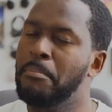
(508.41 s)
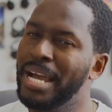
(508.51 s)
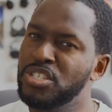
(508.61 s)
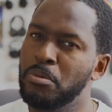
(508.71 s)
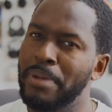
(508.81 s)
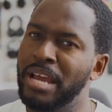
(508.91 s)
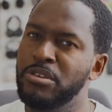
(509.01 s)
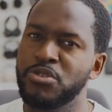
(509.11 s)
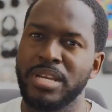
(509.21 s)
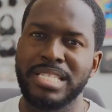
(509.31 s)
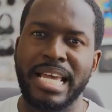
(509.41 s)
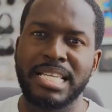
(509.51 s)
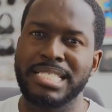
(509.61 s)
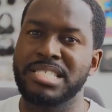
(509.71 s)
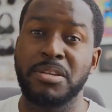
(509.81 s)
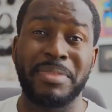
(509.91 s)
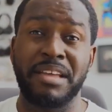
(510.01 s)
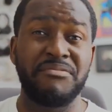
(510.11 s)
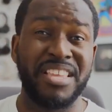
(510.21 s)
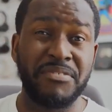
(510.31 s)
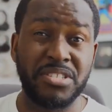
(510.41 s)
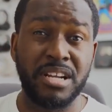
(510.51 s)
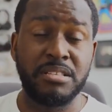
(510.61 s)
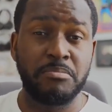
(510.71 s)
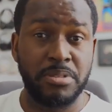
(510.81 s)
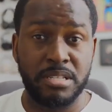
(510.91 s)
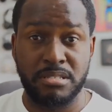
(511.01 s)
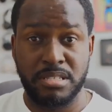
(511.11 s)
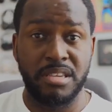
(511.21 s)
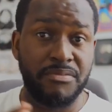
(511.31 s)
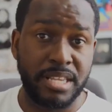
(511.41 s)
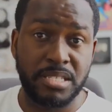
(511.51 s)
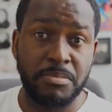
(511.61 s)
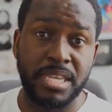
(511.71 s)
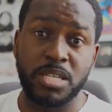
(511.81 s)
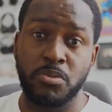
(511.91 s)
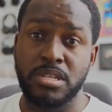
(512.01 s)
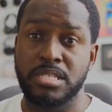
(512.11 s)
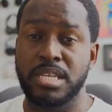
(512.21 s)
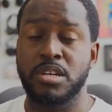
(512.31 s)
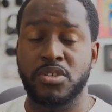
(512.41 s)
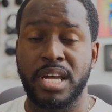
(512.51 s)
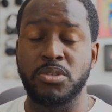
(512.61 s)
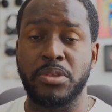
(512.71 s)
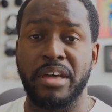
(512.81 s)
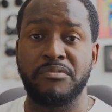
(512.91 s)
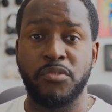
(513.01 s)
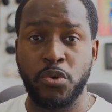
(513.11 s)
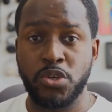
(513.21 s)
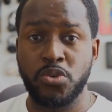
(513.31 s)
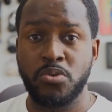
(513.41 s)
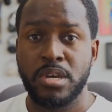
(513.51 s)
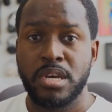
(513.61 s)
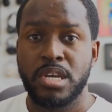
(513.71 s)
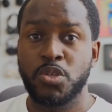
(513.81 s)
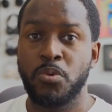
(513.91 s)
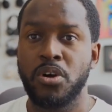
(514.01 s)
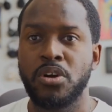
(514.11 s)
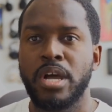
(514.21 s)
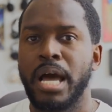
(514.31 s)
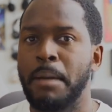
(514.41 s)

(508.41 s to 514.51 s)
I might do a battery drain test. That's something I've never done, but if that's something you guys want to see, I'll try and do that for you as well.